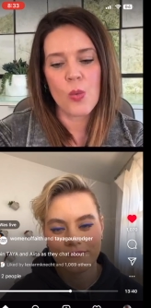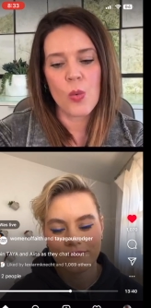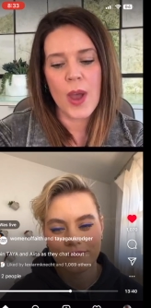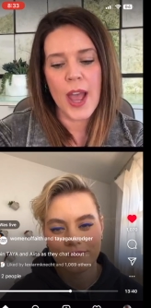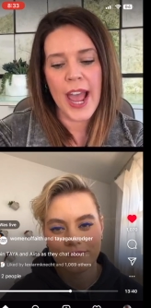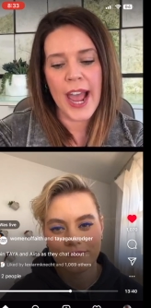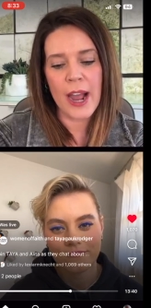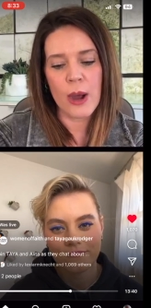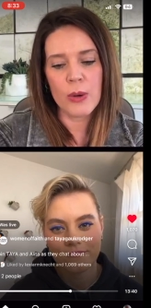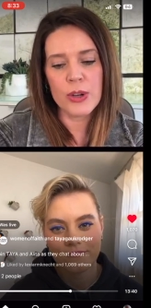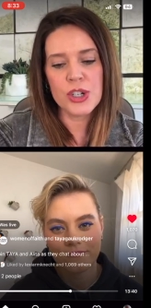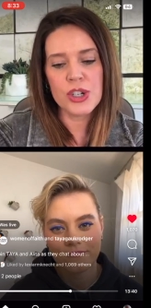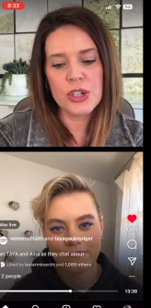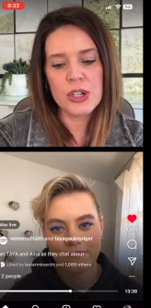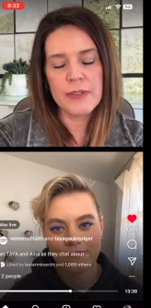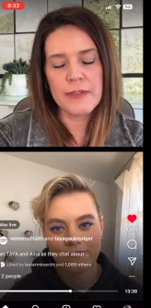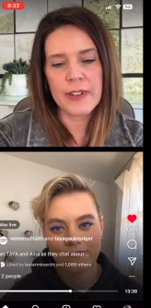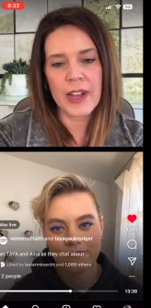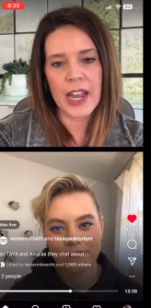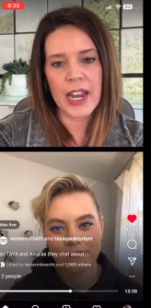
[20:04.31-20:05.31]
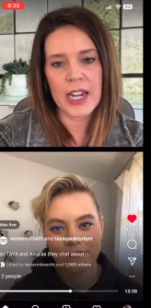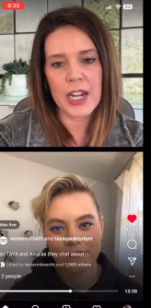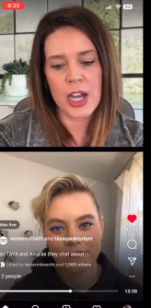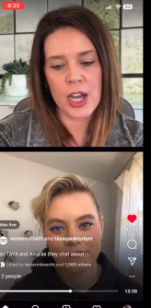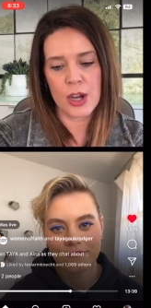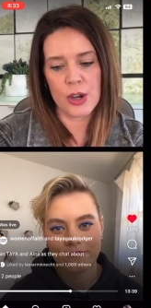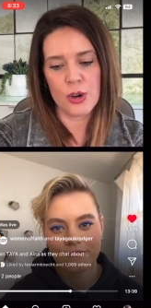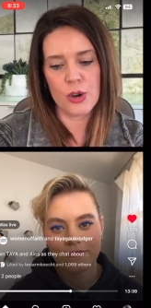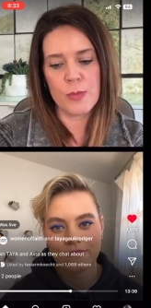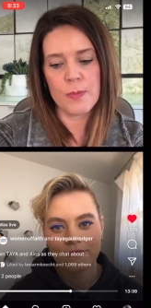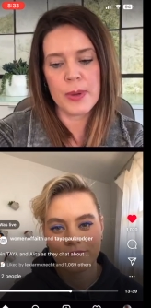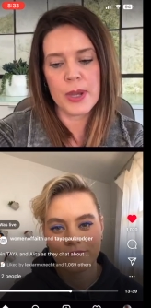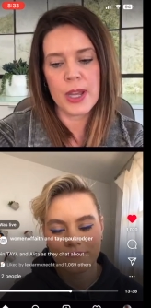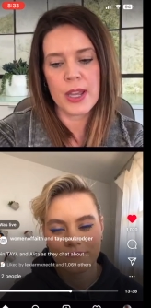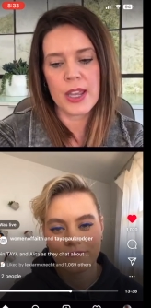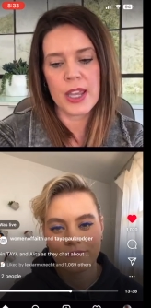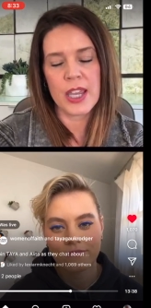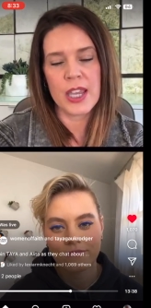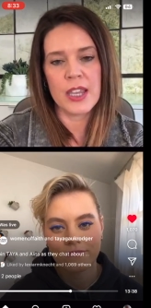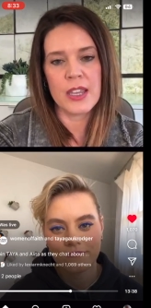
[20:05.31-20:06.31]
Speaker 1: How would you define hope
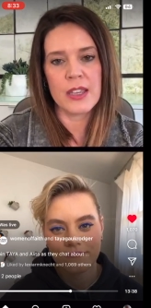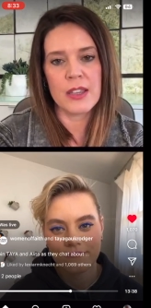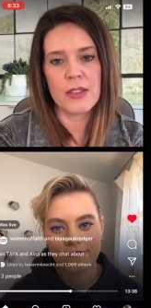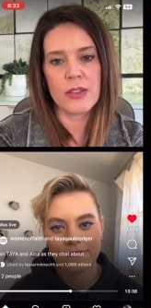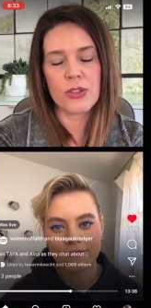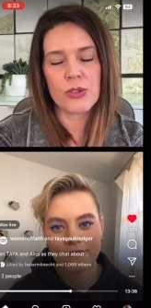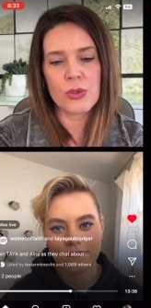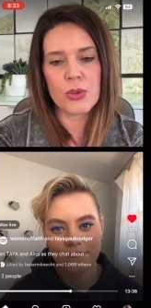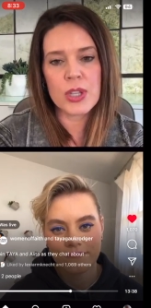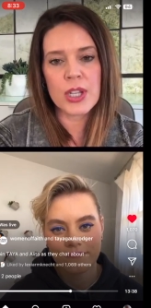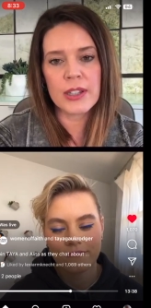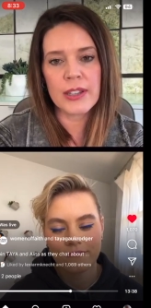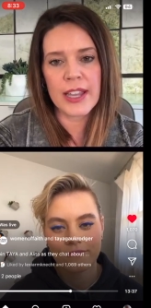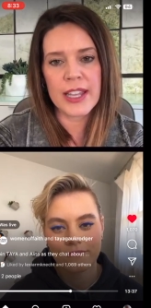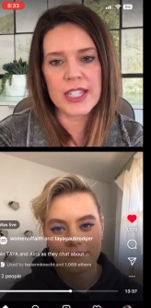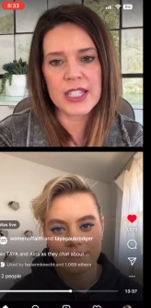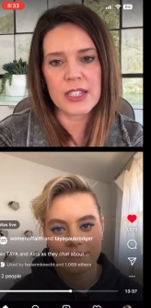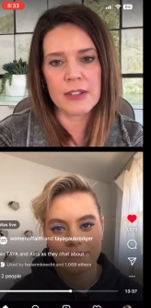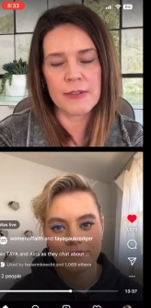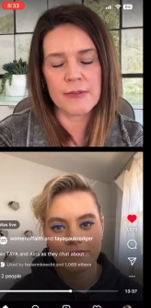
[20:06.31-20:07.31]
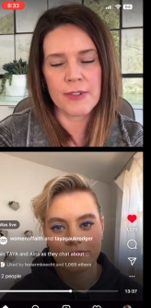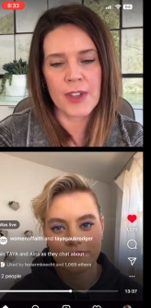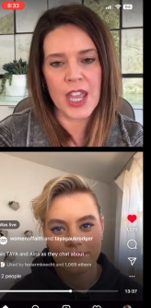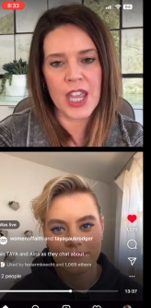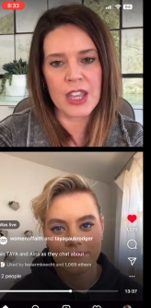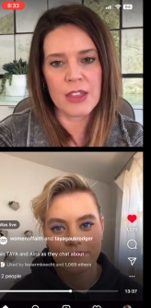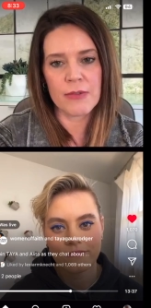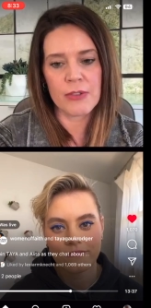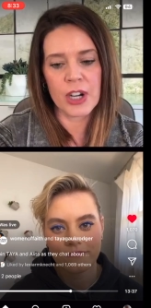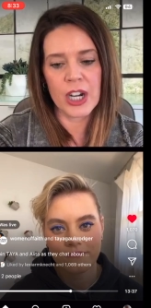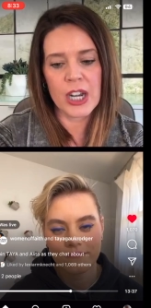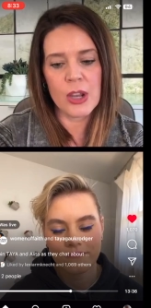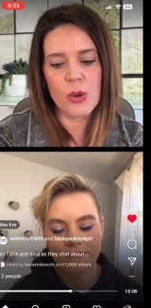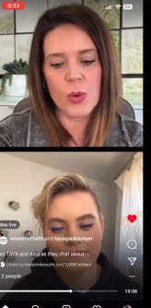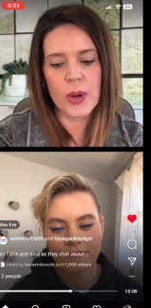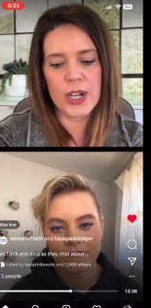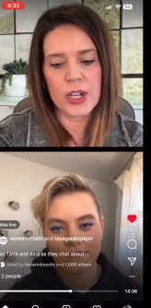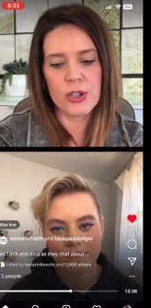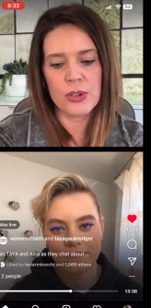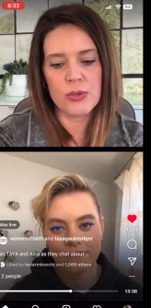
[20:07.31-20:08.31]
in through the lens of faith for
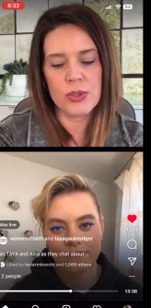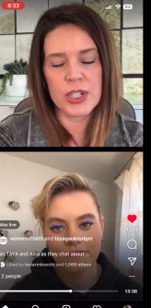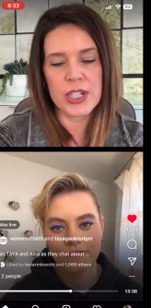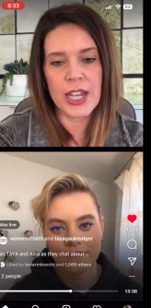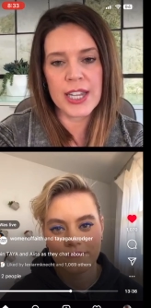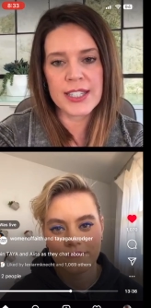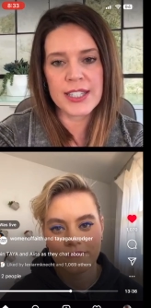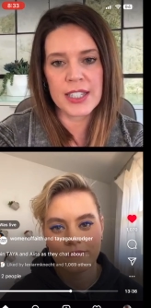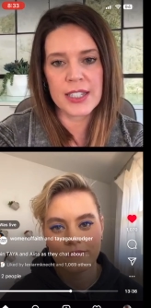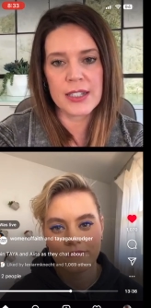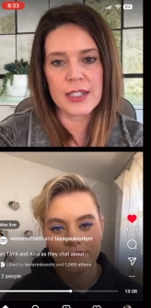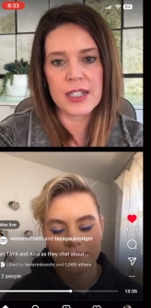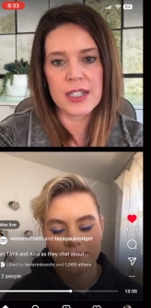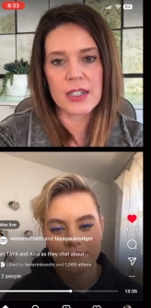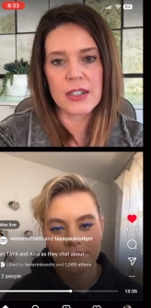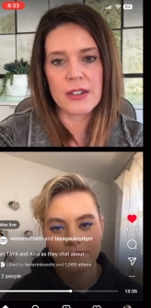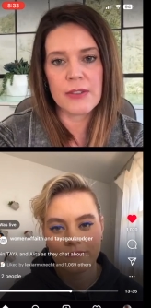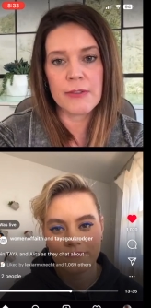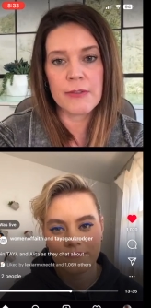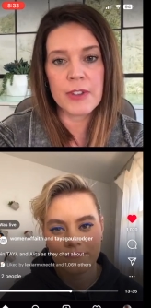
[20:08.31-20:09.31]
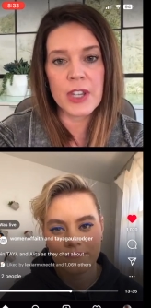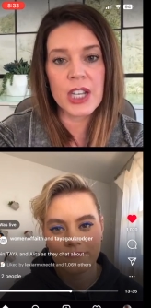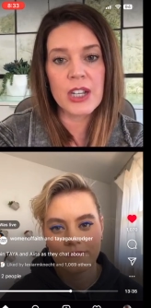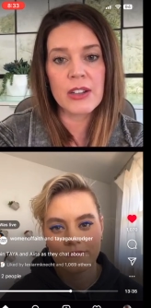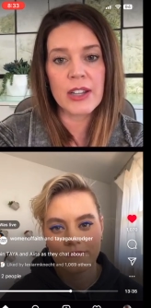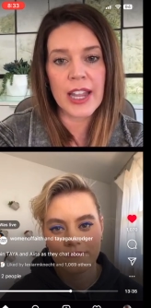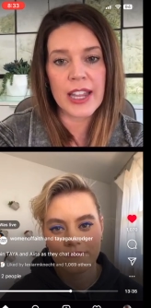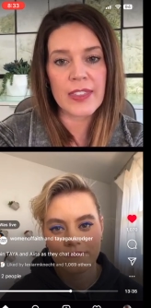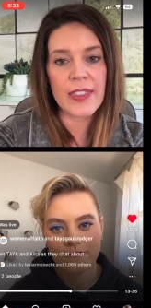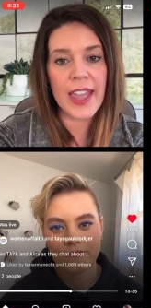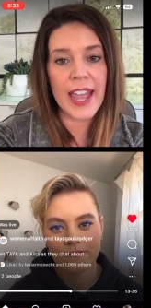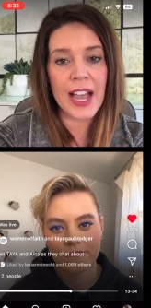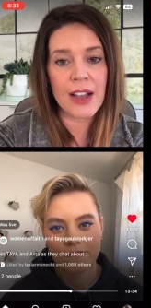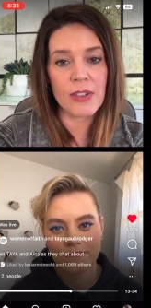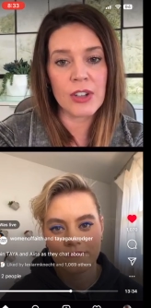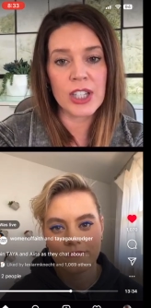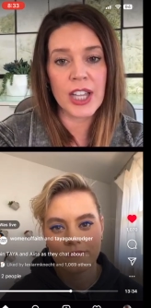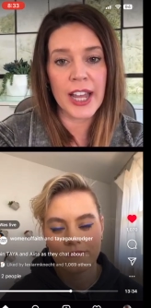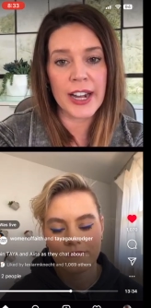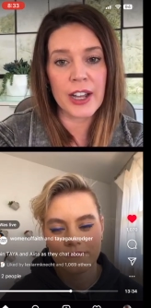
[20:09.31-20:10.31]
anyone who doesn't feel like they have
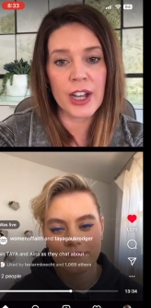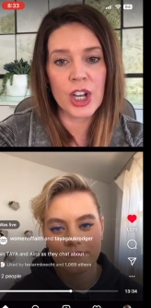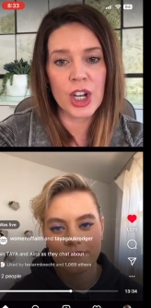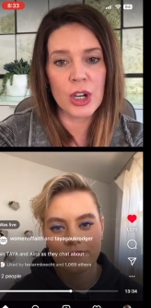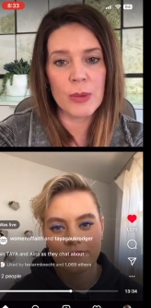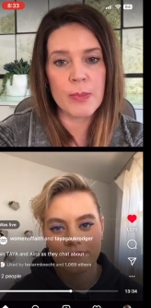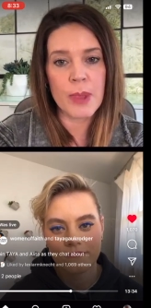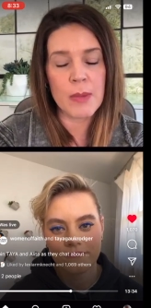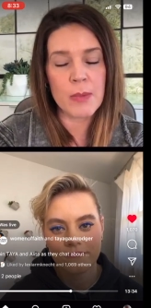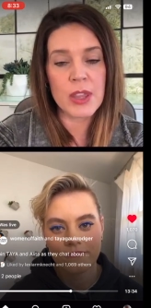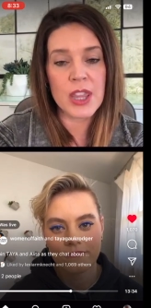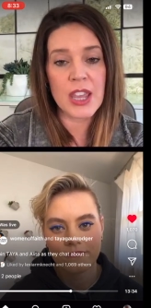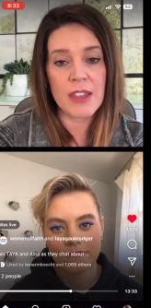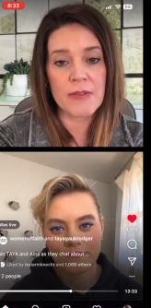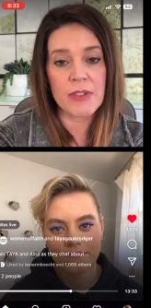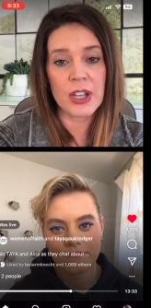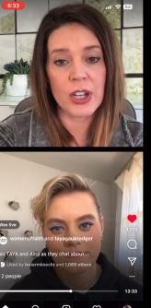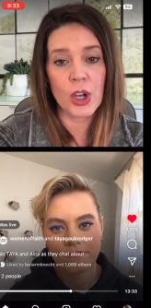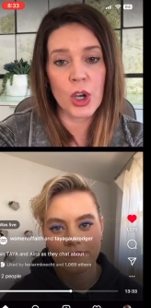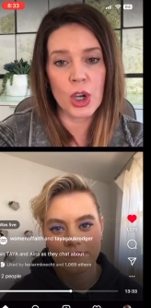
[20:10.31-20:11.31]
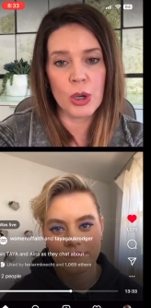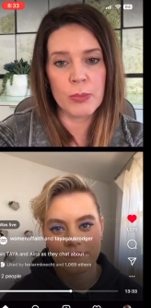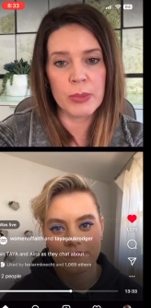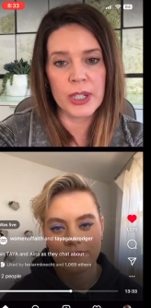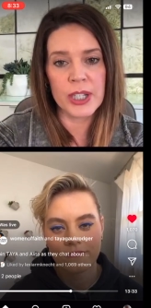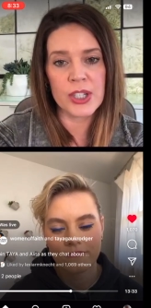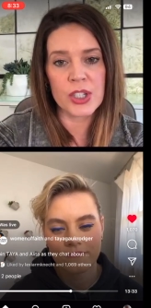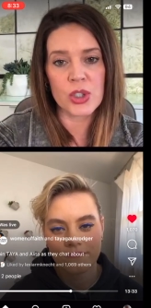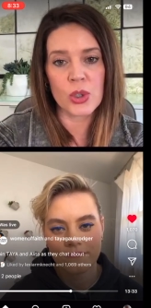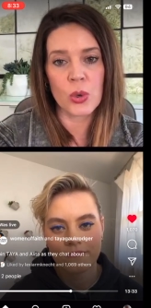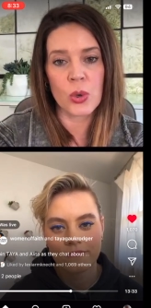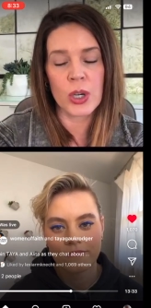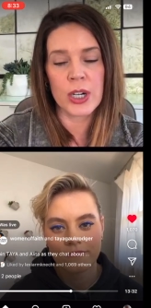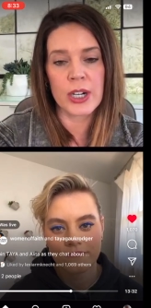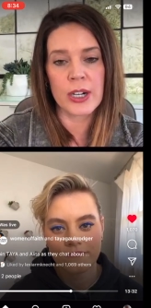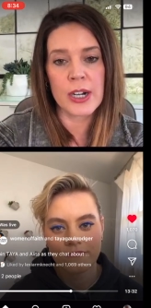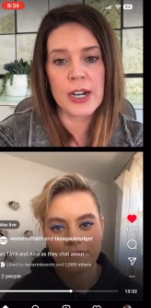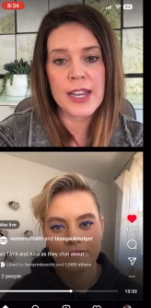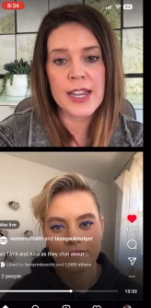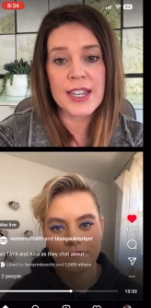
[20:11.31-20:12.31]
a lot of hope maybe they feel hopeless
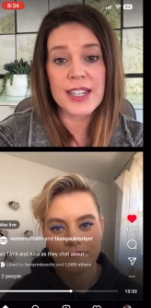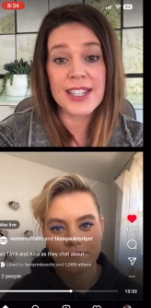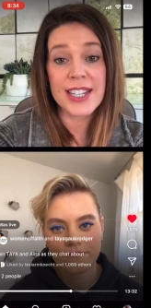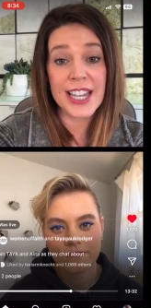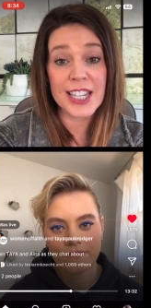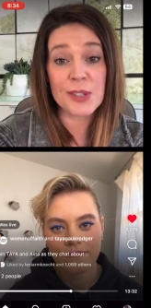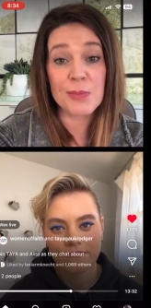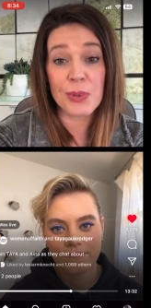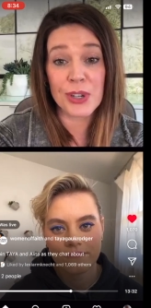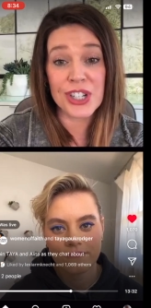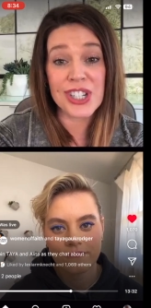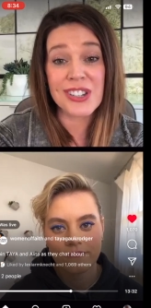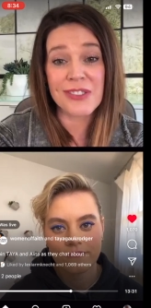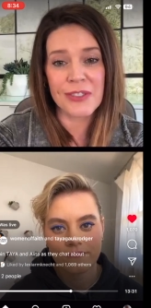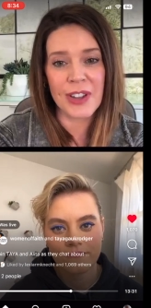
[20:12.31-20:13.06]
or desperate to